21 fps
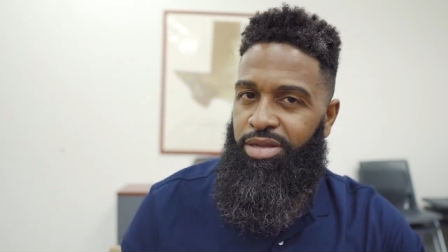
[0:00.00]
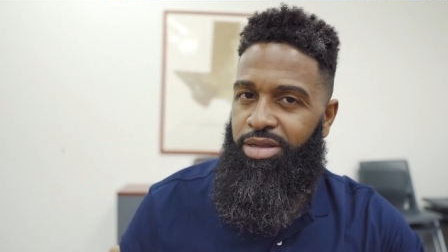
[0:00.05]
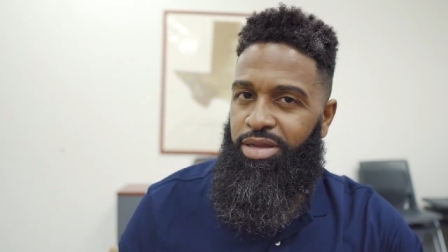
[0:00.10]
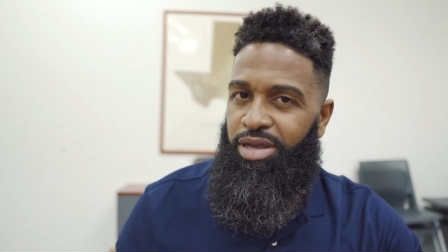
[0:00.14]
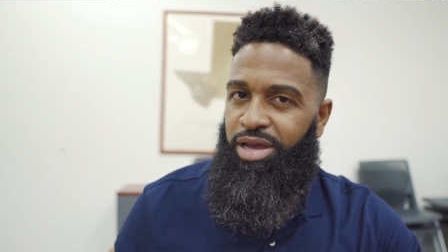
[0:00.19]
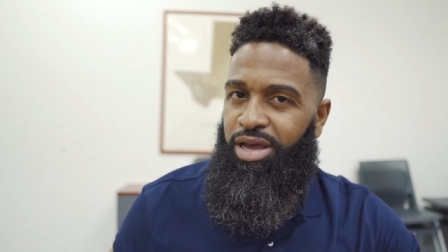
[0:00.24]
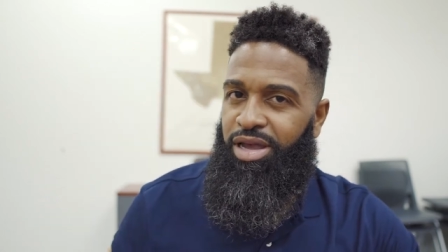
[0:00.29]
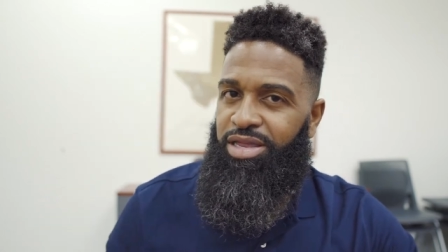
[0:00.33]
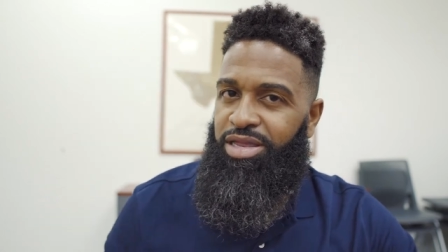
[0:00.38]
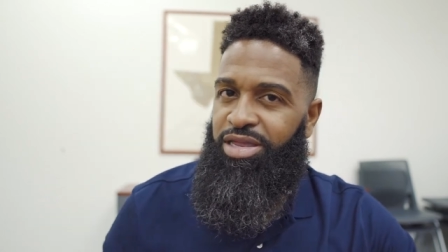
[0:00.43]

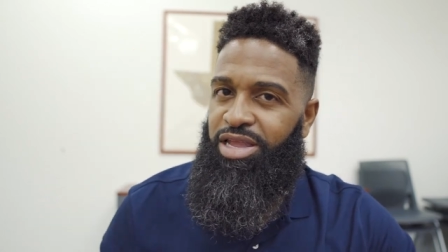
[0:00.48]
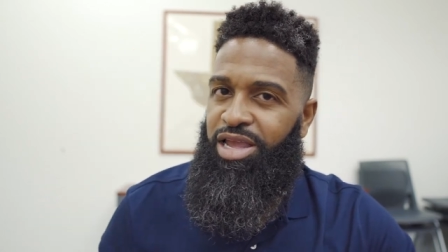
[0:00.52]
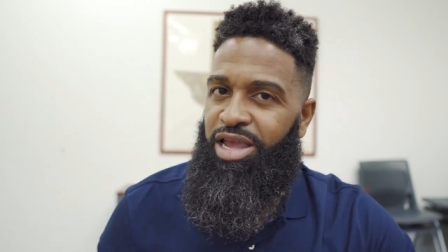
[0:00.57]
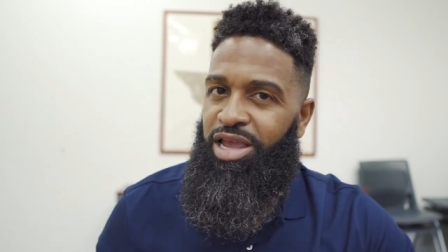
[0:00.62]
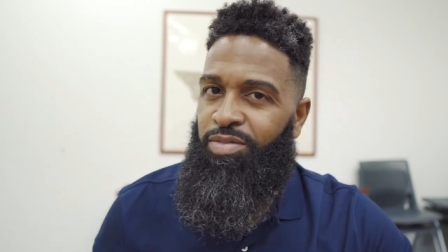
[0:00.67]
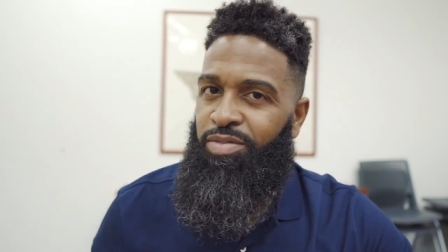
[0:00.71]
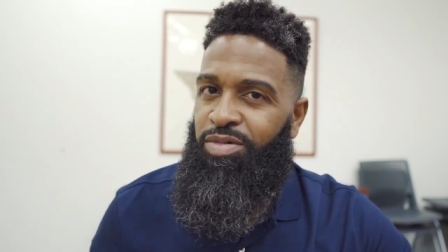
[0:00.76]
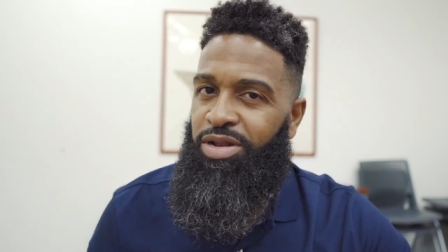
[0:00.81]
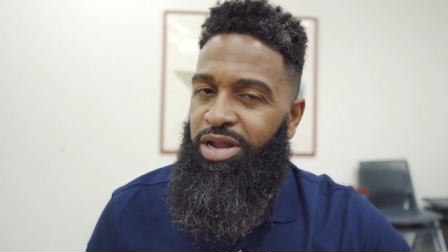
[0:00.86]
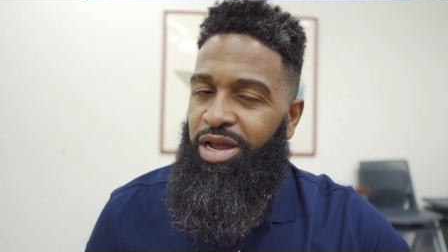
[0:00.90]
God
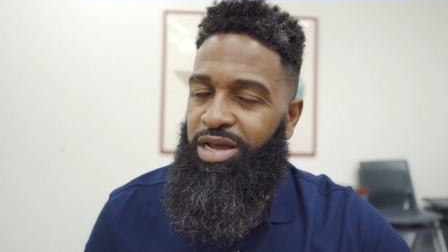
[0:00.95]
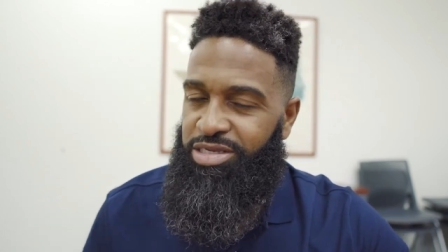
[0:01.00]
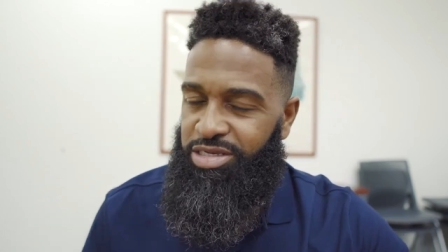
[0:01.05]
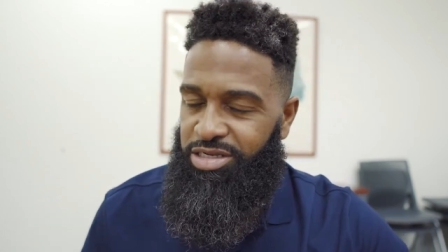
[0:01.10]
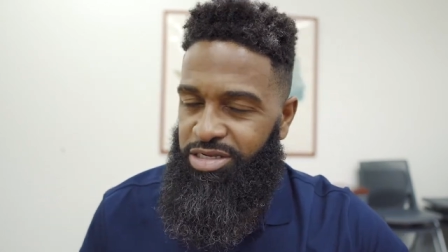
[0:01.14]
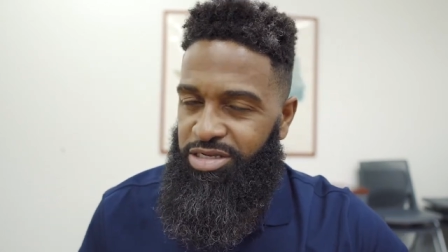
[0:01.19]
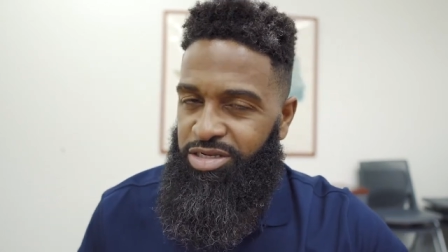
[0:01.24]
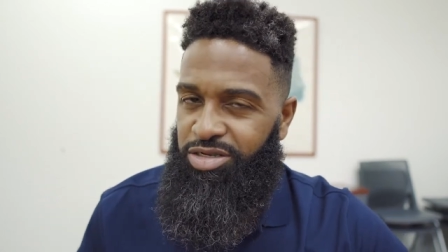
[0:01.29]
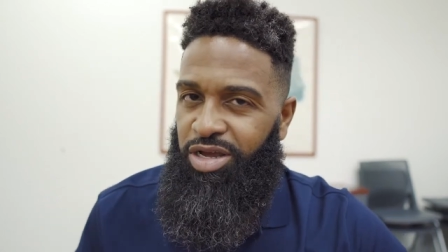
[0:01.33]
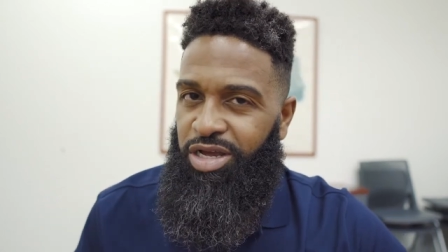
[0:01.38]
damn it, I
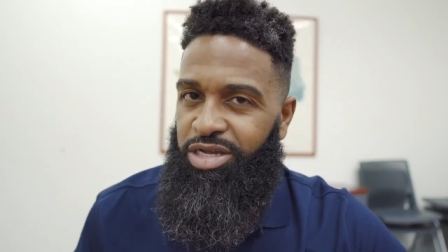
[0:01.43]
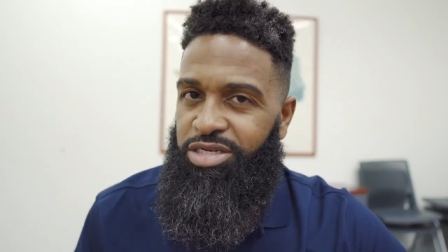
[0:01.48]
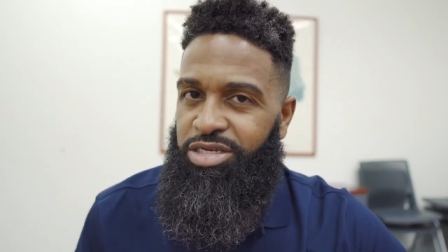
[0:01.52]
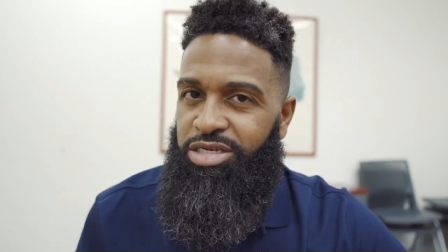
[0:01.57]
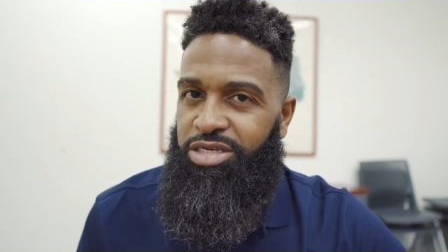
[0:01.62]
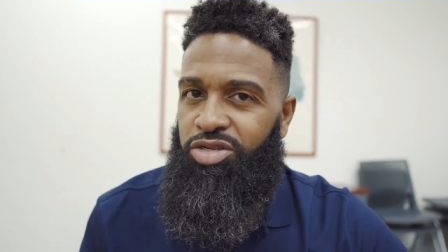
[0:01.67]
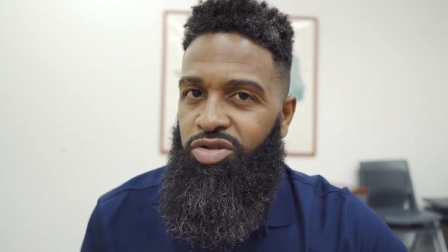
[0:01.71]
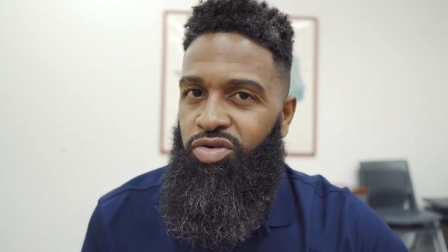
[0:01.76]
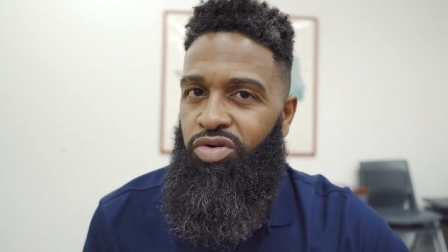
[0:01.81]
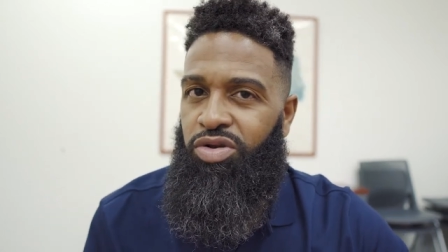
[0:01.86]
see y'all
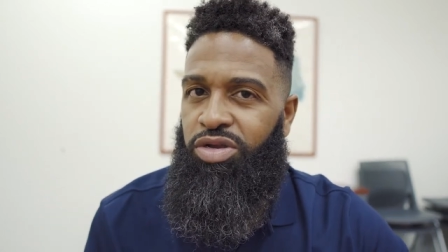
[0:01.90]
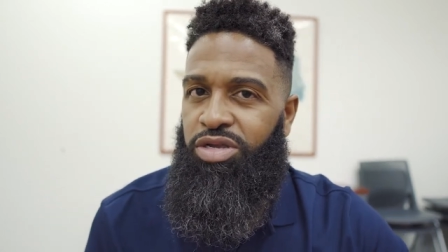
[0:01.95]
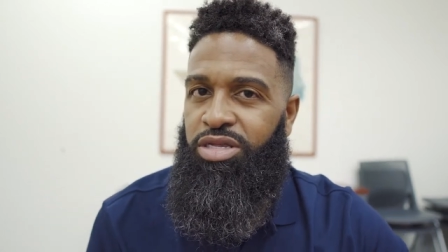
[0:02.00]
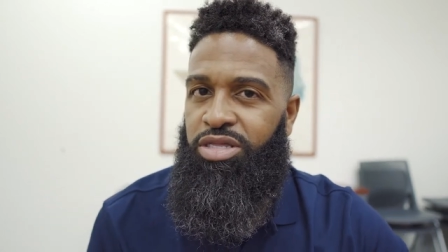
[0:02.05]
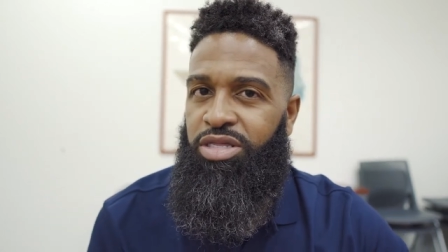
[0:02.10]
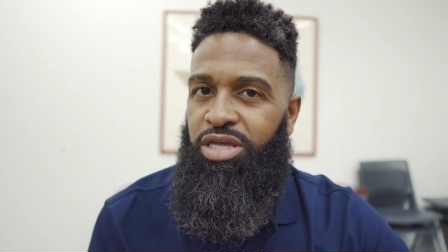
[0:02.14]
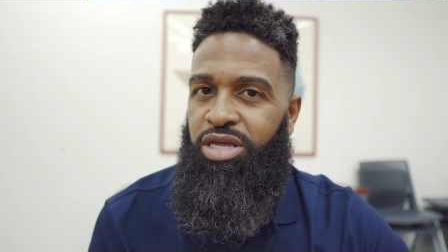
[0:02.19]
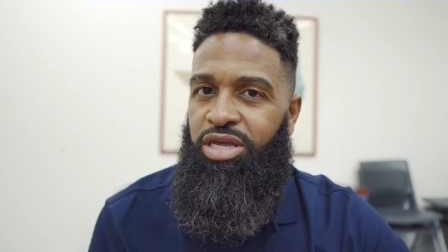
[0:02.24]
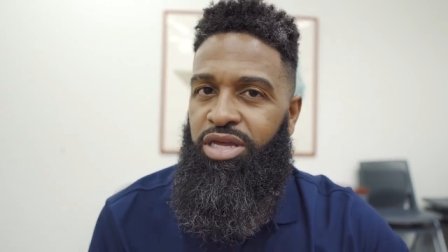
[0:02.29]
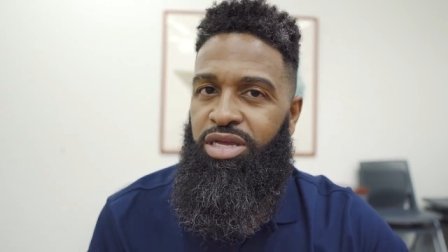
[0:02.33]
chick doing
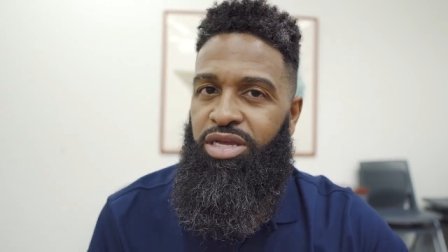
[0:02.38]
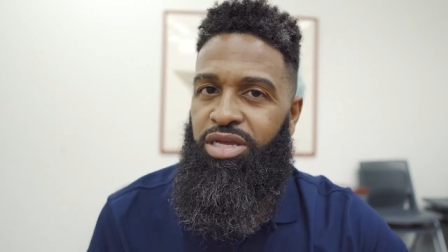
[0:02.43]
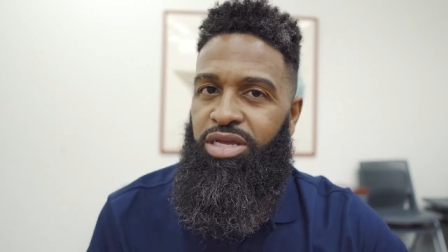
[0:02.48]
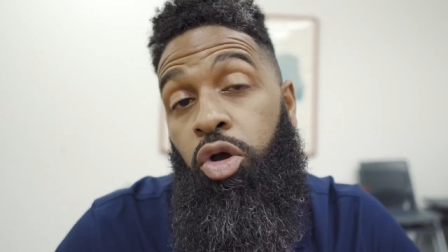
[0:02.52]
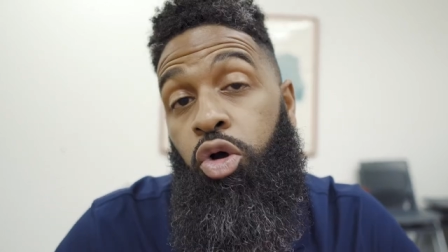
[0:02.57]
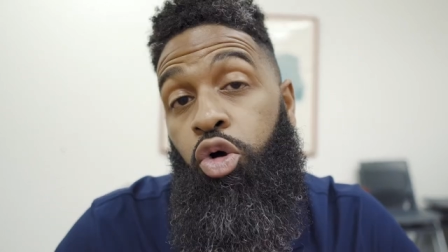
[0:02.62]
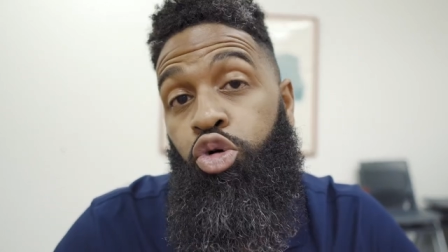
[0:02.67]
your thing.